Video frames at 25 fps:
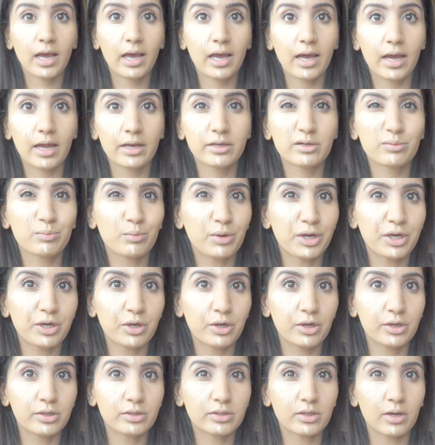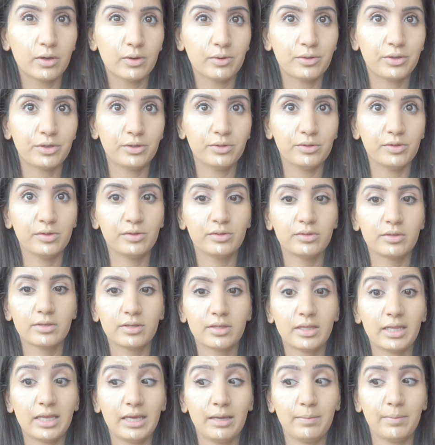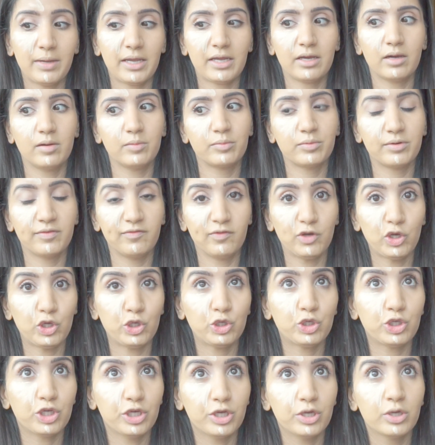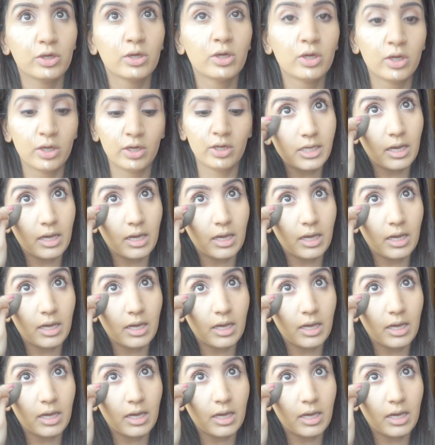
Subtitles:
and my nose I'll use the Makeup Revolution.